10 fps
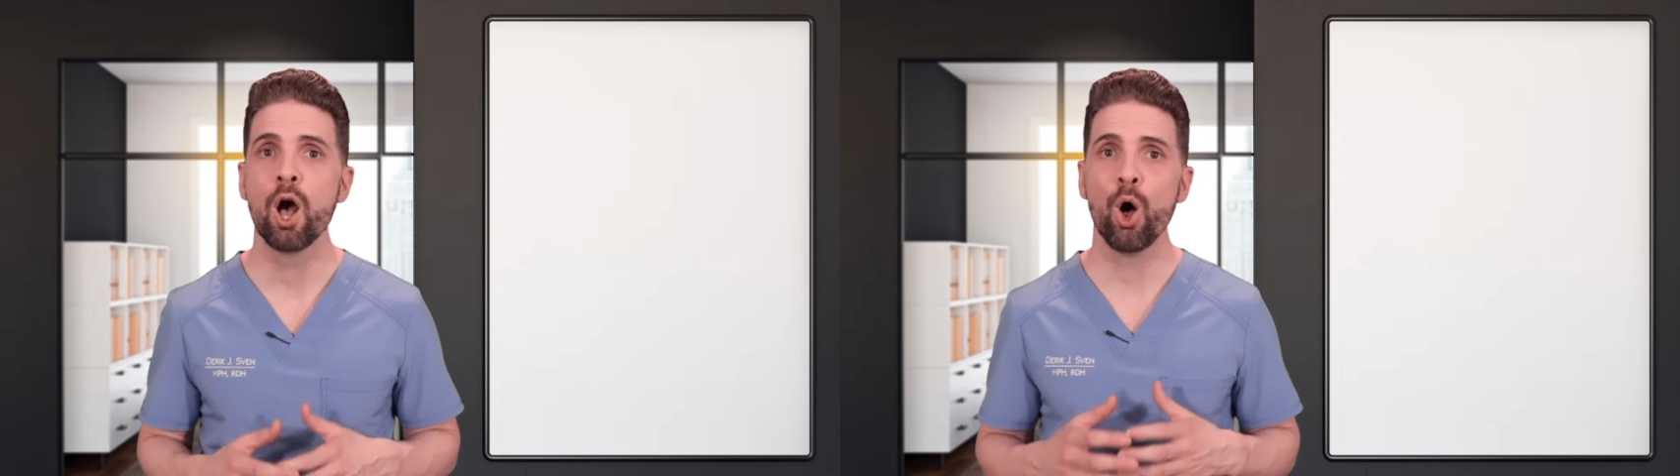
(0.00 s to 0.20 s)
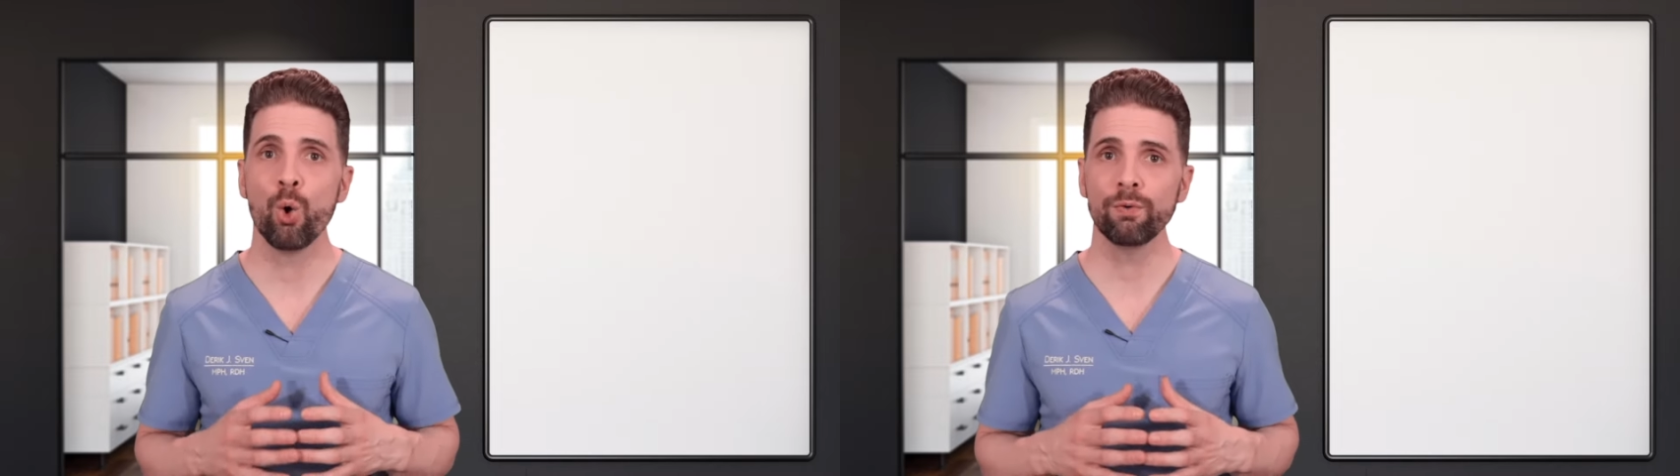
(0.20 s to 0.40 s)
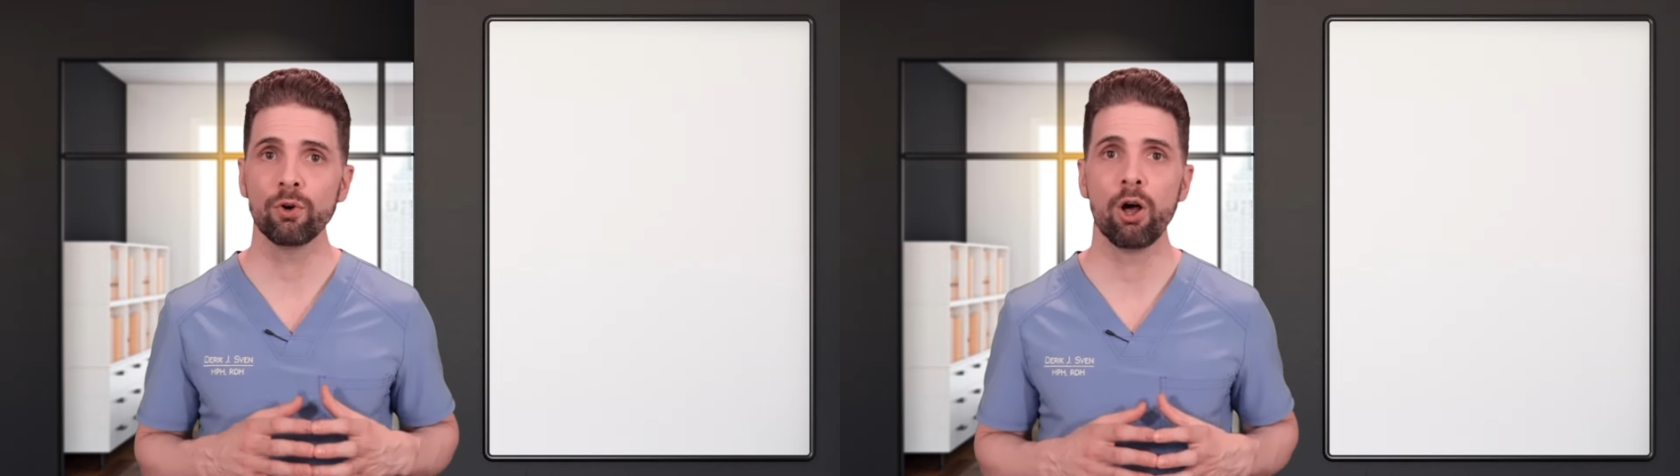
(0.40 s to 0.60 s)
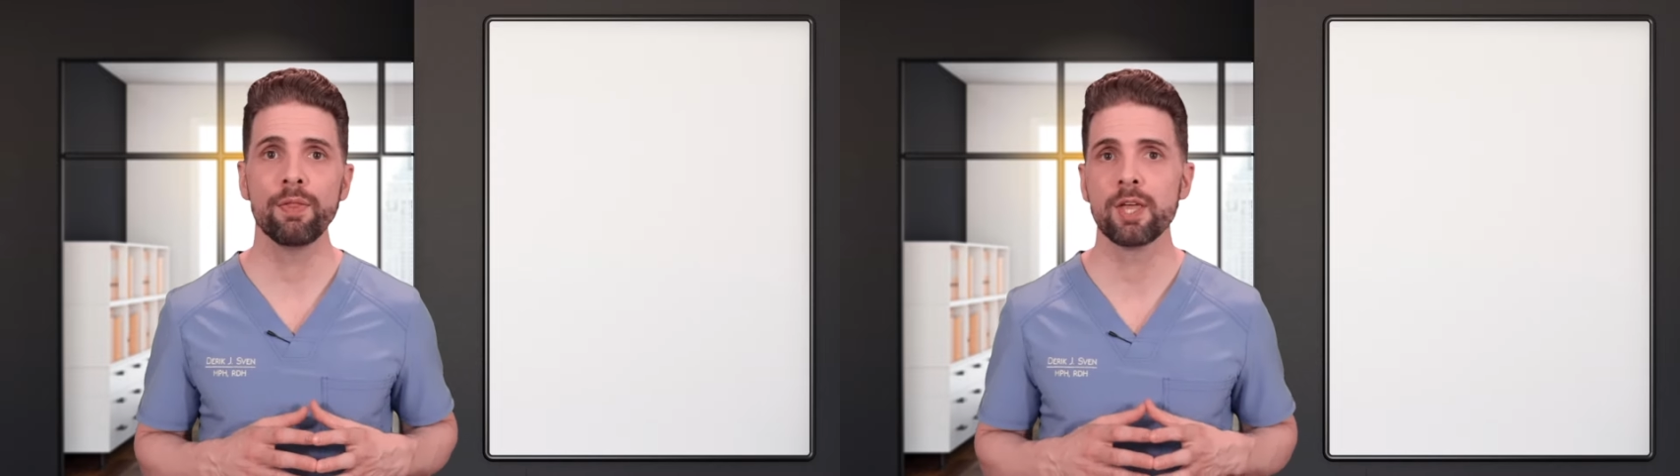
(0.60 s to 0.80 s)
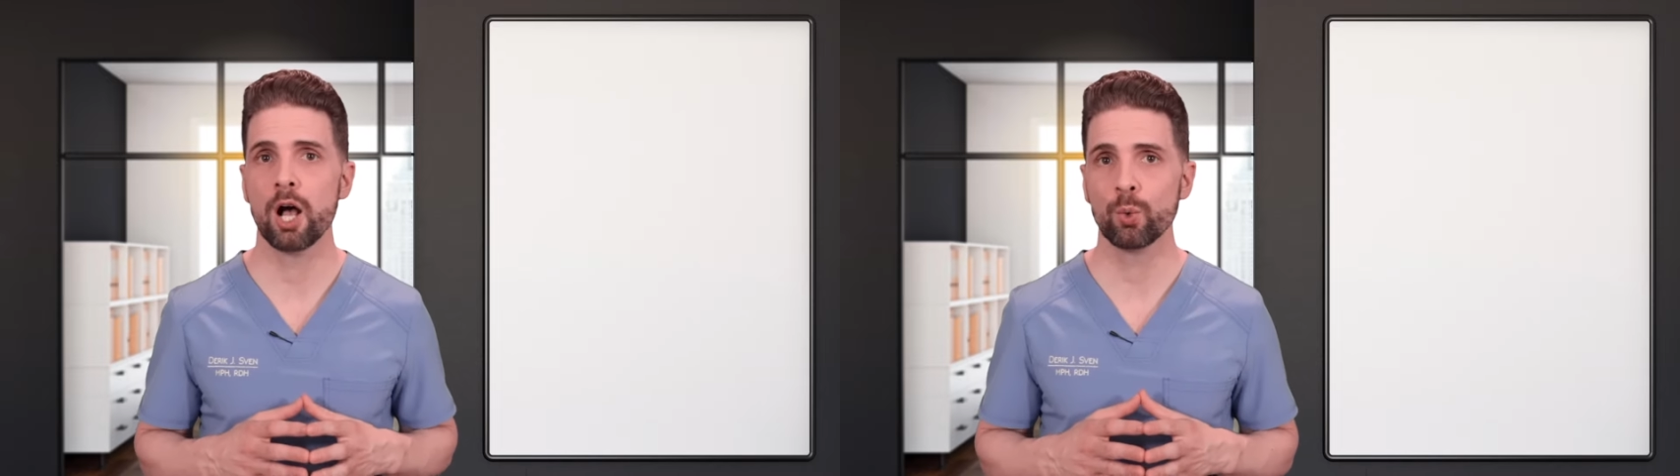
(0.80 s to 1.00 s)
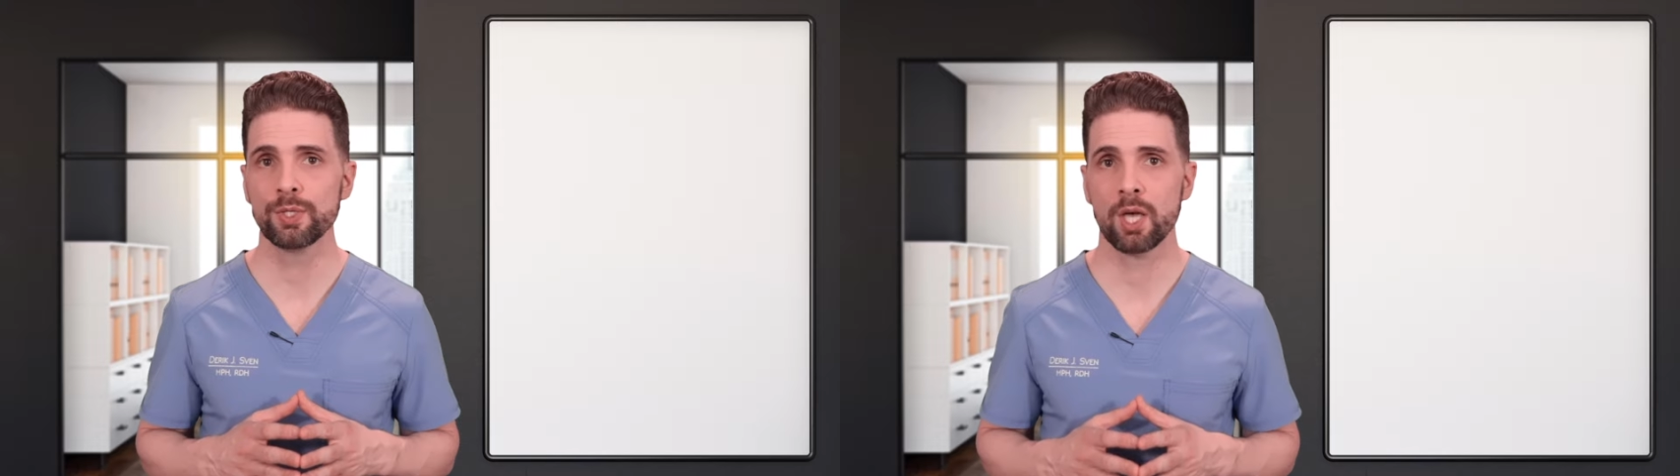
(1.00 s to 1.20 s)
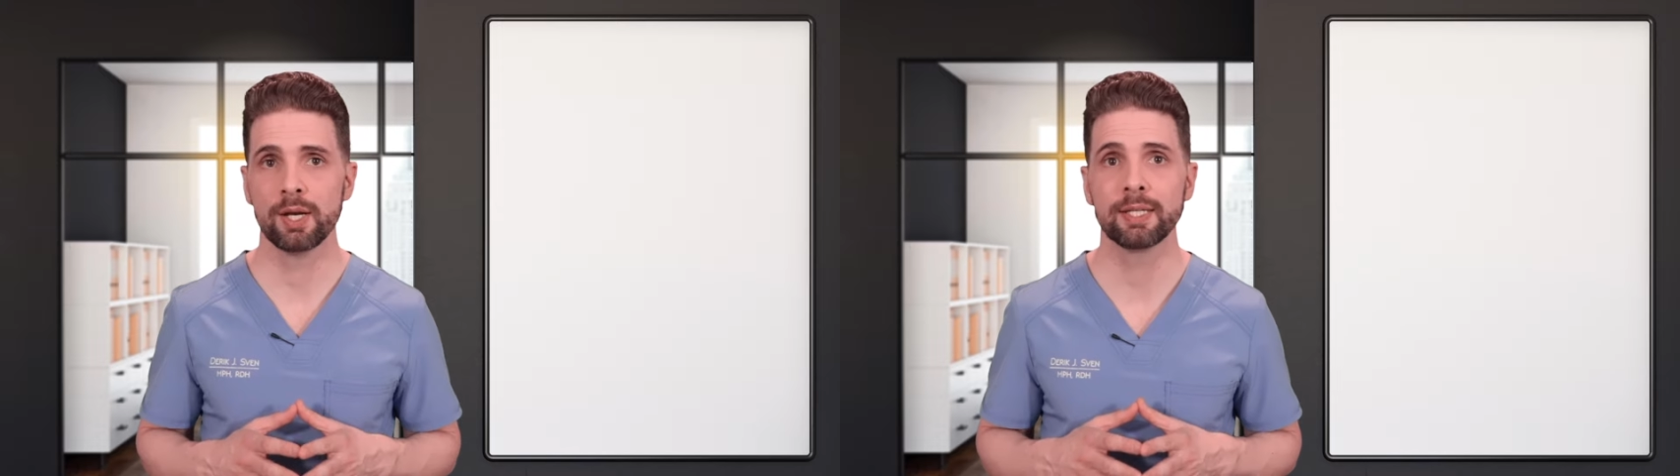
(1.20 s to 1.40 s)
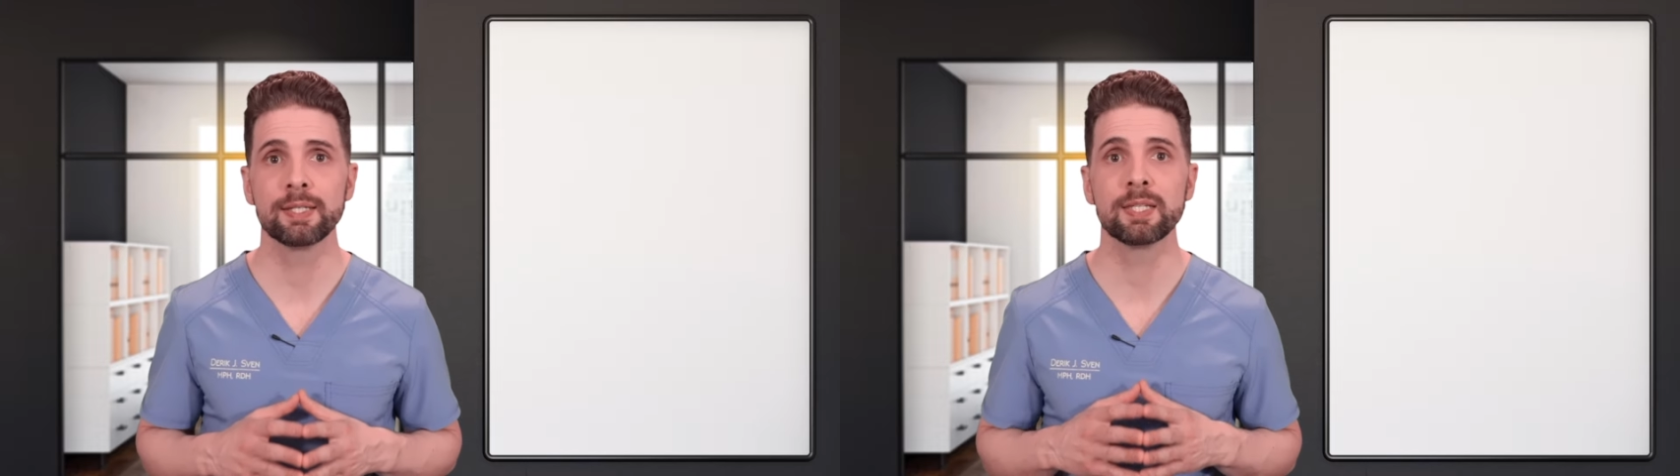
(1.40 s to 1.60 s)
Overall, the
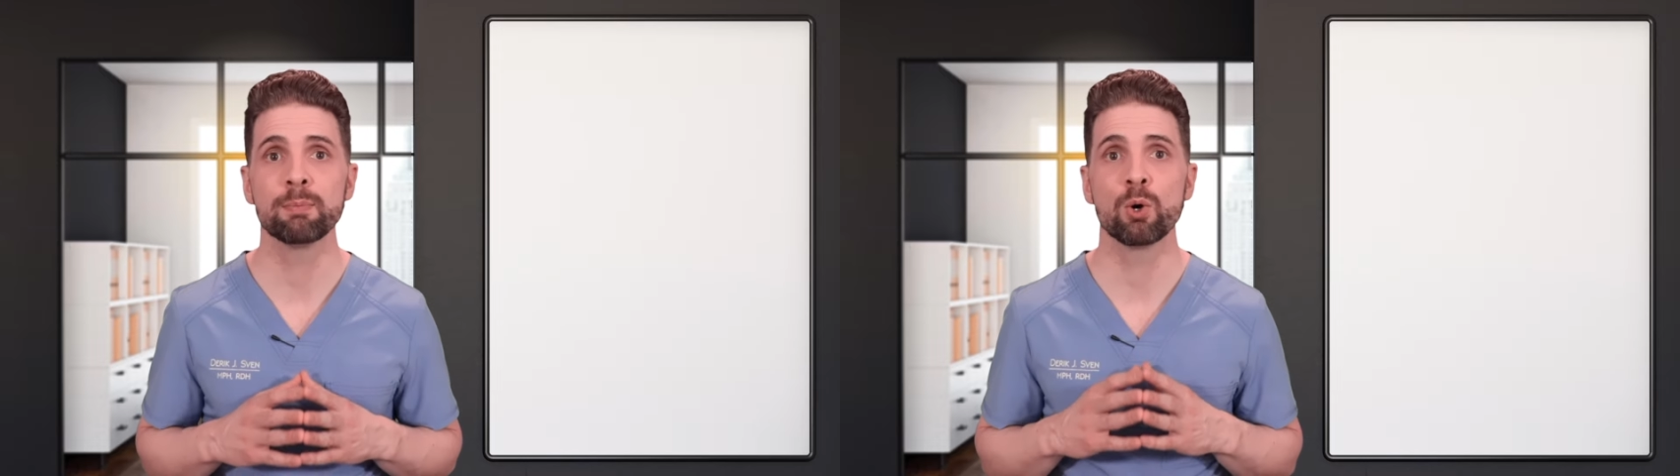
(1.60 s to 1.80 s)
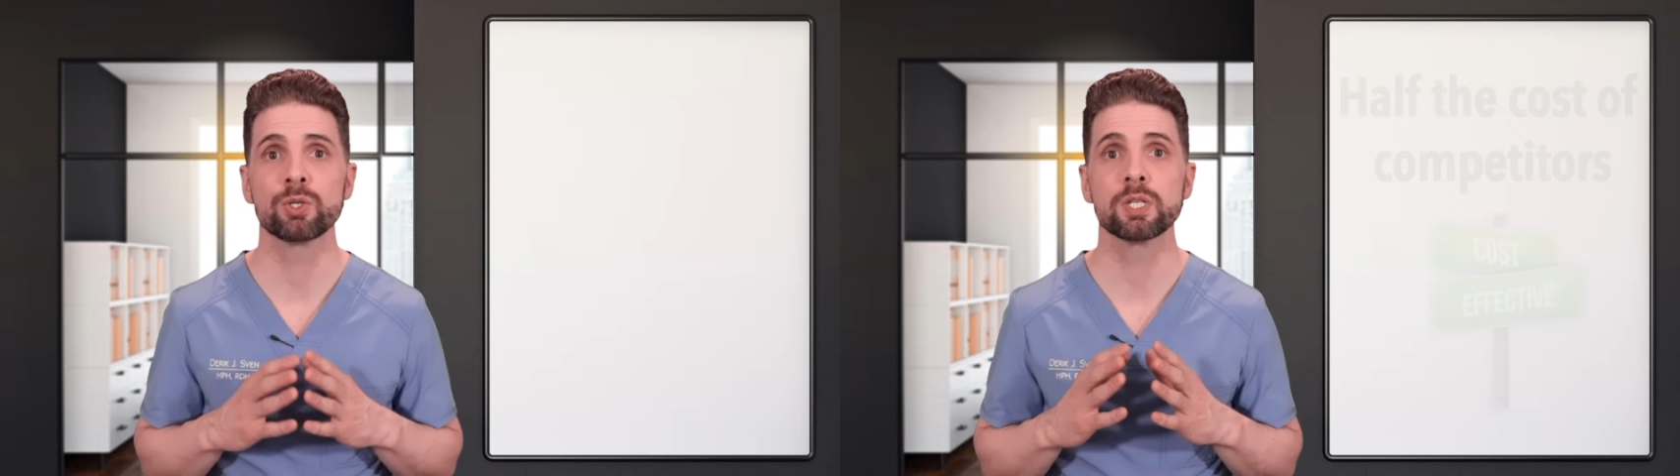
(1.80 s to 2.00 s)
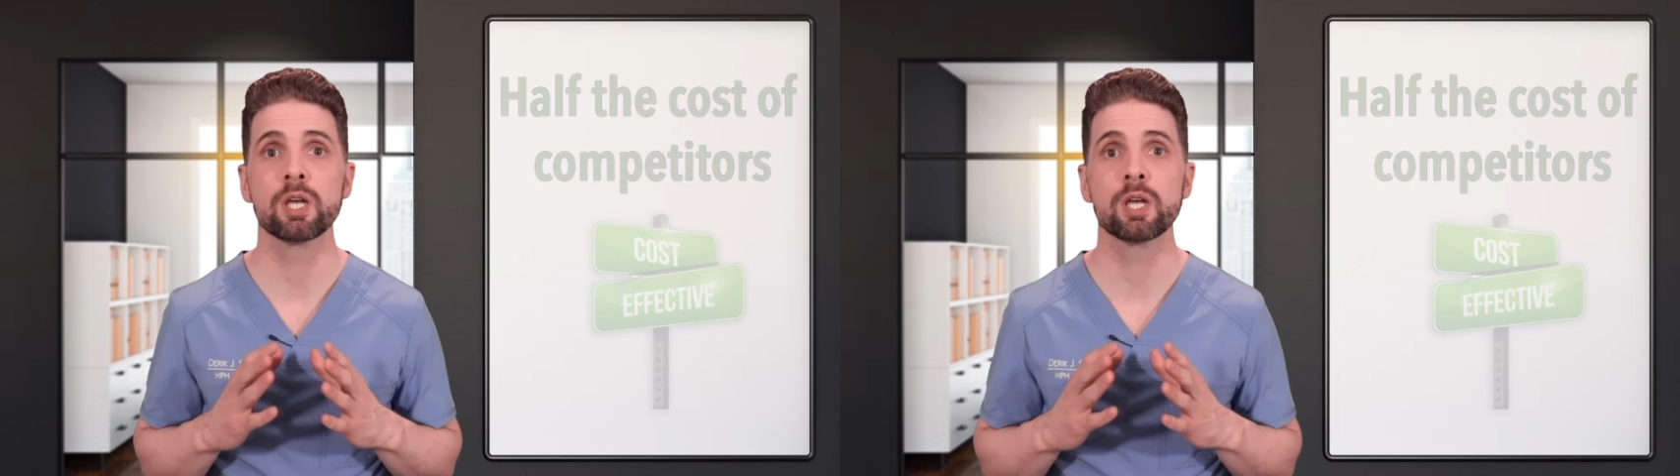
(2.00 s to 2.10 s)
AquaSonic is the most